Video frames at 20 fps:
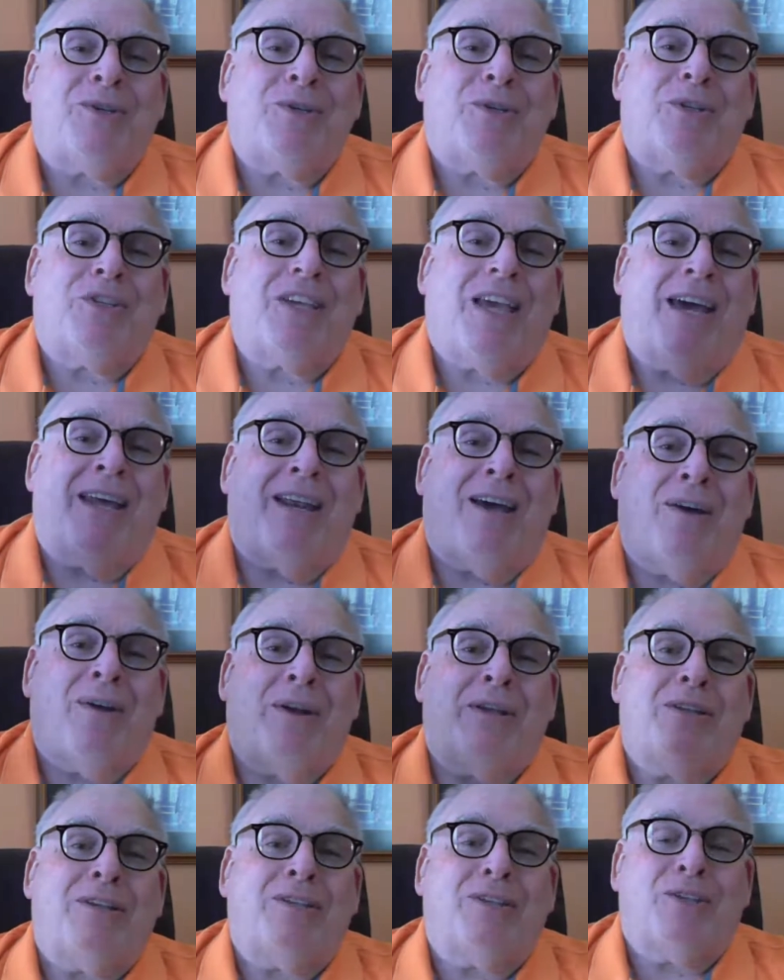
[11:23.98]
sat
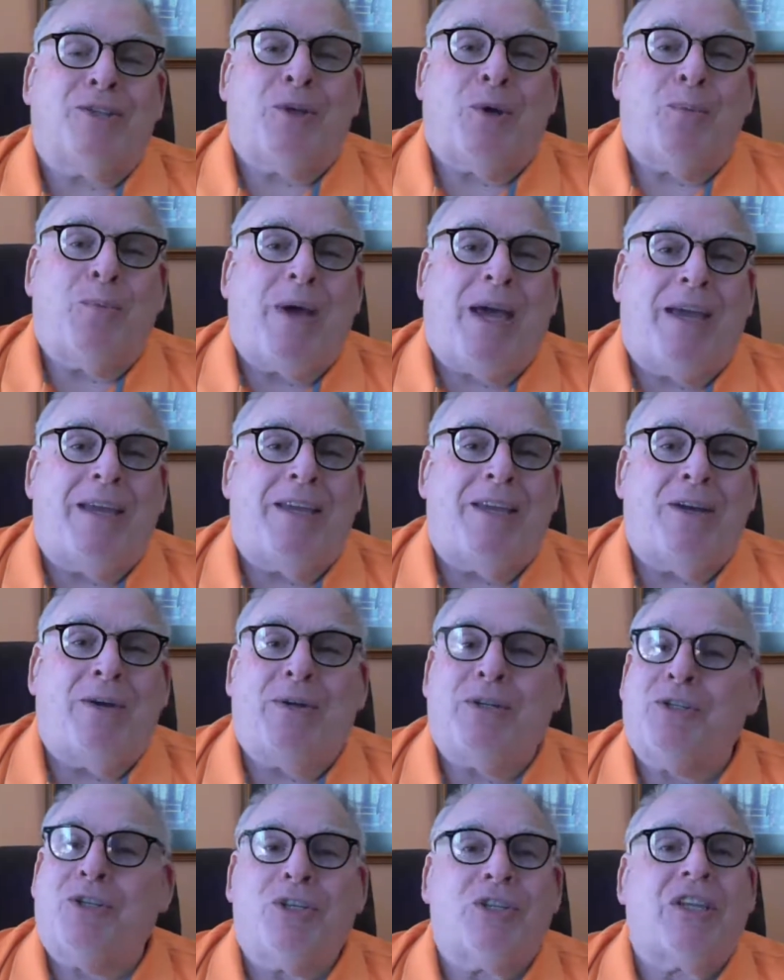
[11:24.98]
down at a snowbank
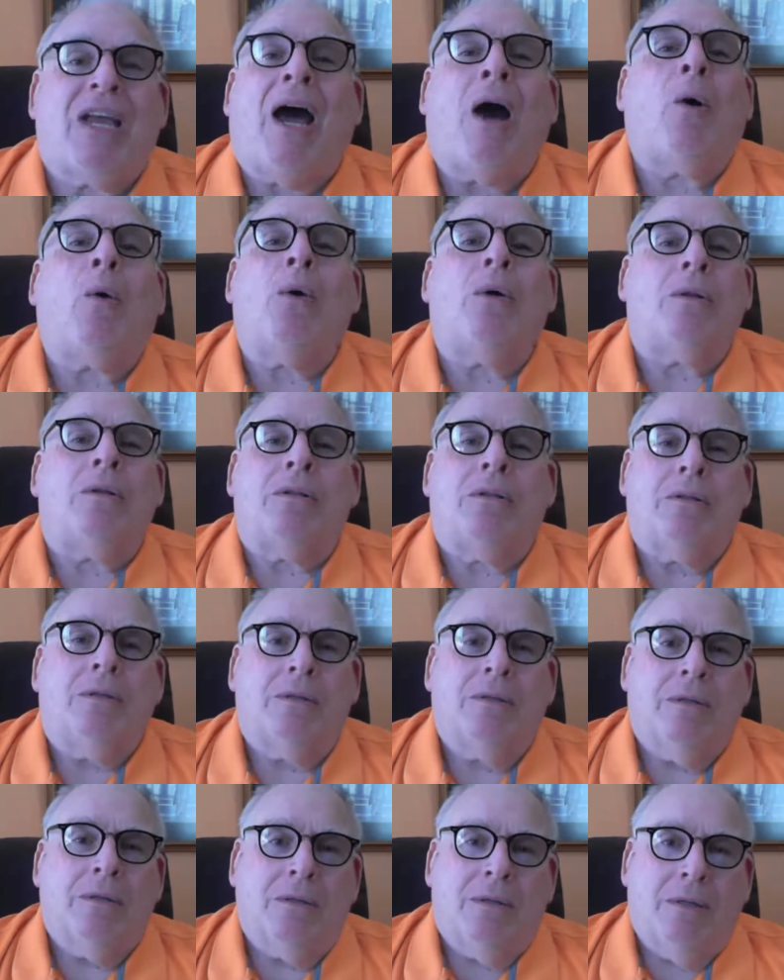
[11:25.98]
here and just howled.
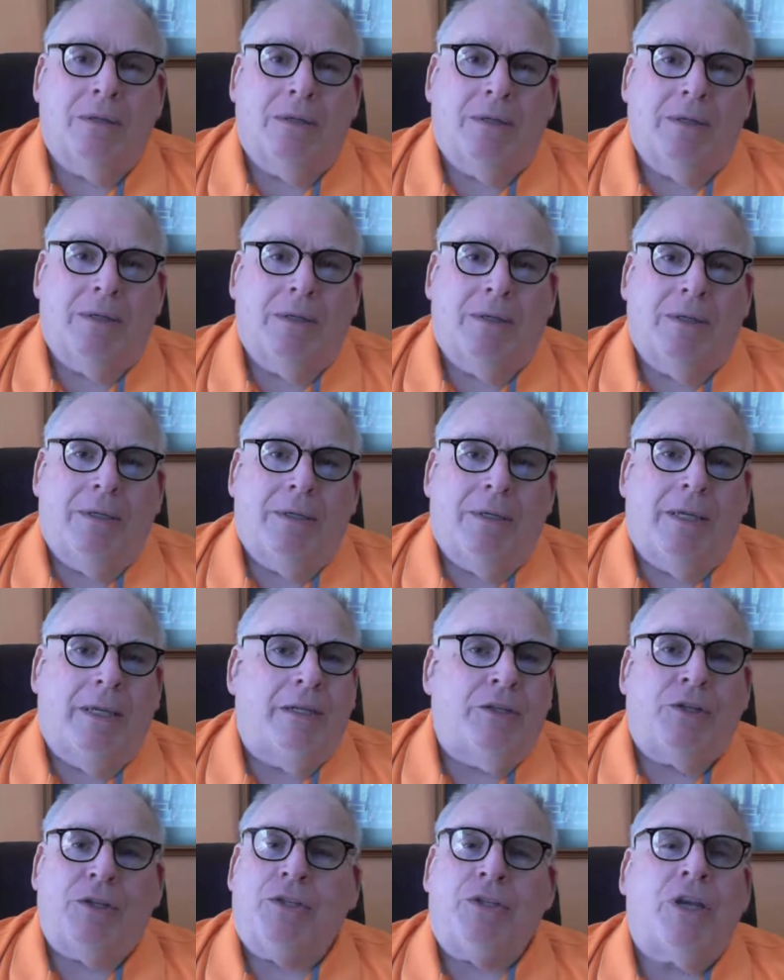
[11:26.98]

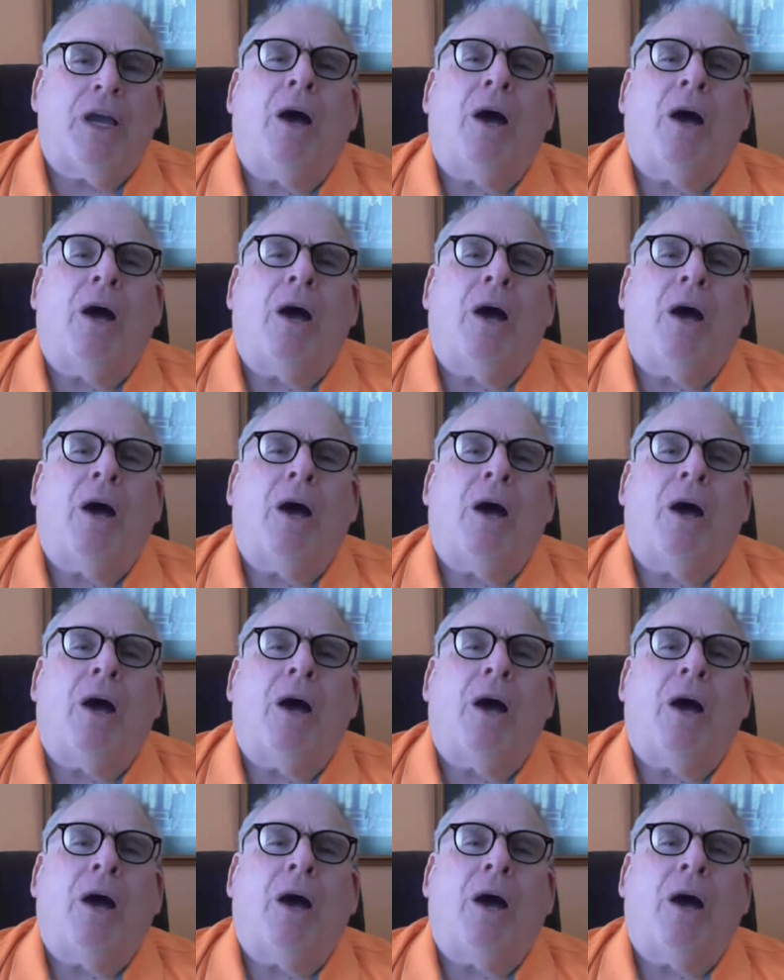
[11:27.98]
He just